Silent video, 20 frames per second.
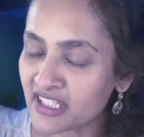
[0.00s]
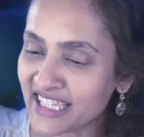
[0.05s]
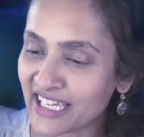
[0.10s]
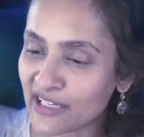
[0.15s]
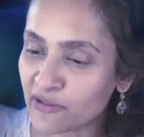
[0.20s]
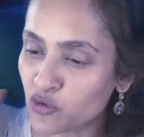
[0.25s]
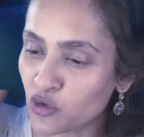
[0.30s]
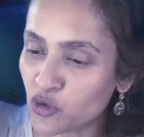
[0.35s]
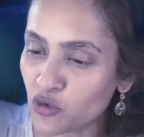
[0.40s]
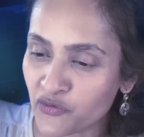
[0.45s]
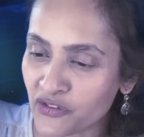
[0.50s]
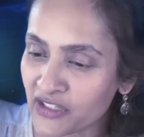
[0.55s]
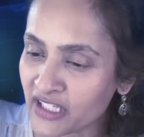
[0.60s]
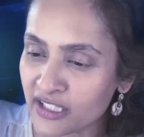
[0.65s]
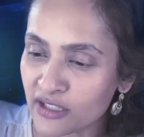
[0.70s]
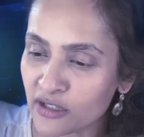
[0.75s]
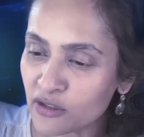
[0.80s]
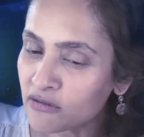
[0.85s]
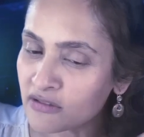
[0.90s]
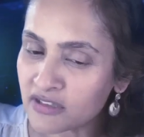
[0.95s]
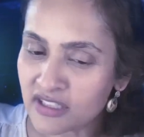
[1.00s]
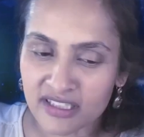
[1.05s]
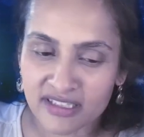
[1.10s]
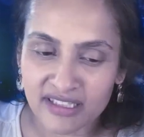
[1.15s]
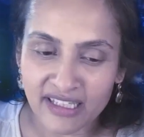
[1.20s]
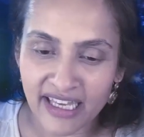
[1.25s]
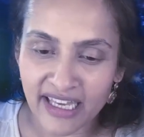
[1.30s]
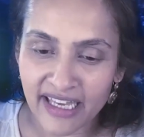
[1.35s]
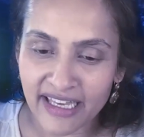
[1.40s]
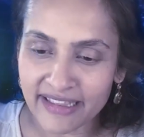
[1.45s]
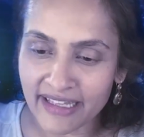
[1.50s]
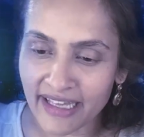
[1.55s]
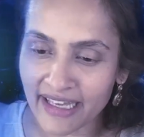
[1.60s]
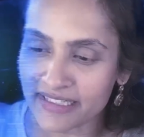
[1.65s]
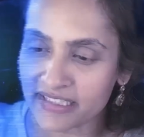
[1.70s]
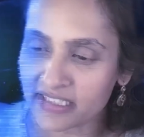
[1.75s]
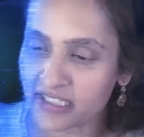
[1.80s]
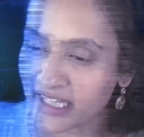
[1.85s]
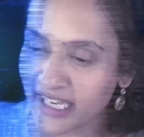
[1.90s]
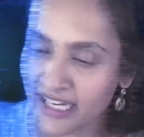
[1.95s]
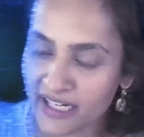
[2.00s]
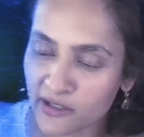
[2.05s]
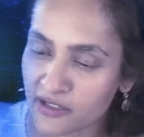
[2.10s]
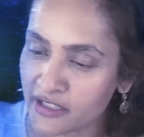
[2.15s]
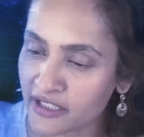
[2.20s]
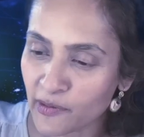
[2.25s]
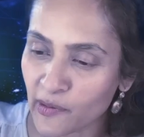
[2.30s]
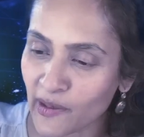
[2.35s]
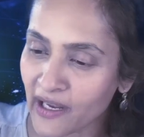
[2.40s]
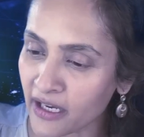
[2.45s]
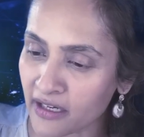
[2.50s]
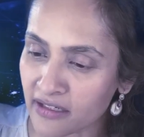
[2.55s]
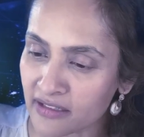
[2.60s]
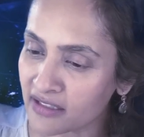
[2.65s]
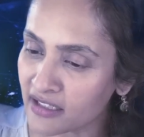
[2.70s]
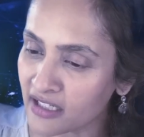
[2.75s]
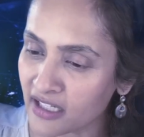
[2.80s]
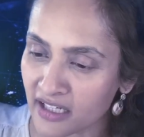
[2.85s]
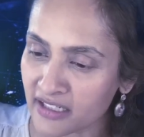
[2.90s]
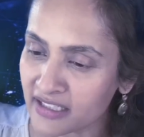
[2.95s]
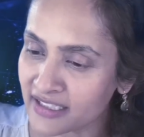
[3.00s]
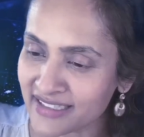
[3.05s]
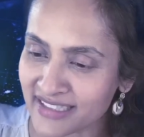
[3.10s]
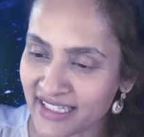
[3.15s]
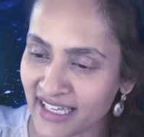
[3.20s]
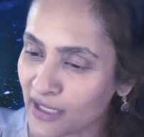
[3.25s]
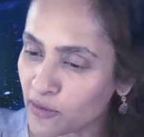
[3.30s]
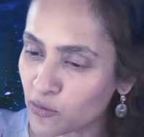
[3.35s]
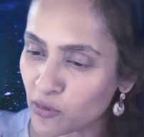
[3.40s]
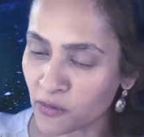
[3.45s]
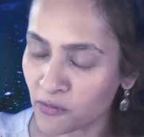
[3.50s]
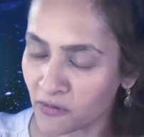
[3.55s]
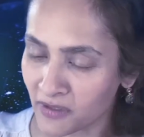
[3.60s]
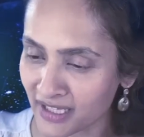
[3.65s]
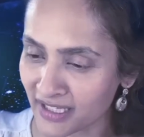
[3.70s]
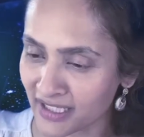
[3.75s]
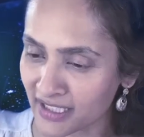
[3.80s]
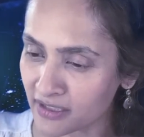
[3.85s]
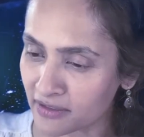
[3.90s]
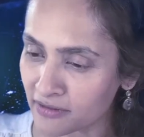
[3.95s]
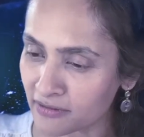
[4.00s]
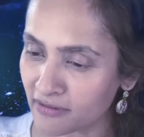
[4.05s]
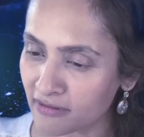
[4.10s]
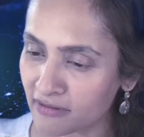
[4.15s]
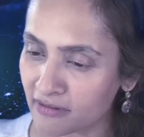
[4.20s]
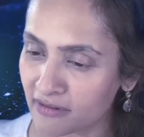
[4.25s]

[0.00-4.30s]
they roofie you? Did they like carry you out in a gunny sack? What did they do?